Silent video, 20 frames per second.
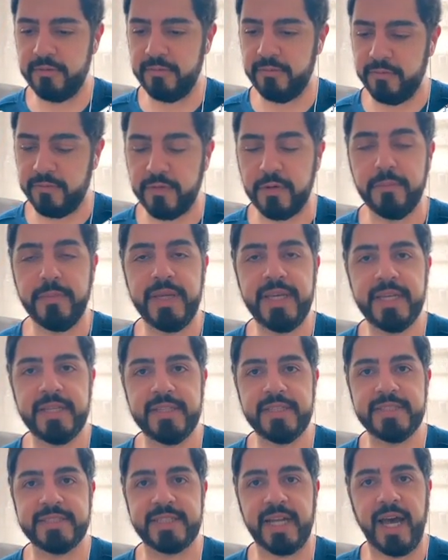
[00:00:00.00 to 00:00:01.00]
for me at
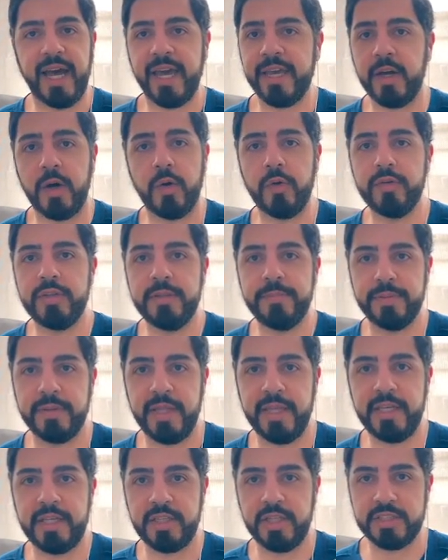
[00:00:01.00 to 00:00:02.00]
least, I only
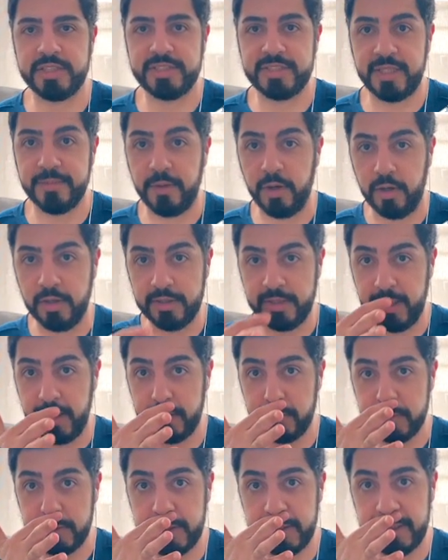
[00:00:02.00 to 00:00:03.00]
play Clutch Time
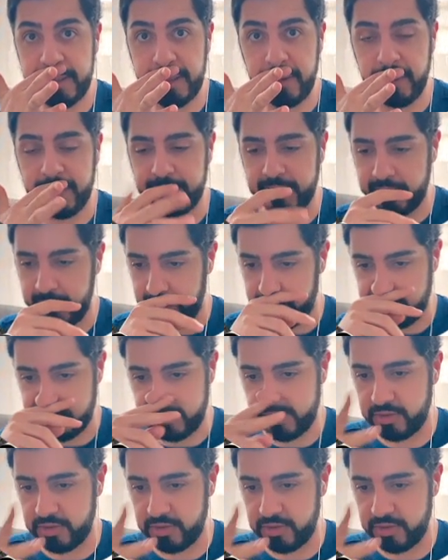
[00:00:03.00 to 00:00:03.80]
Online really when it comes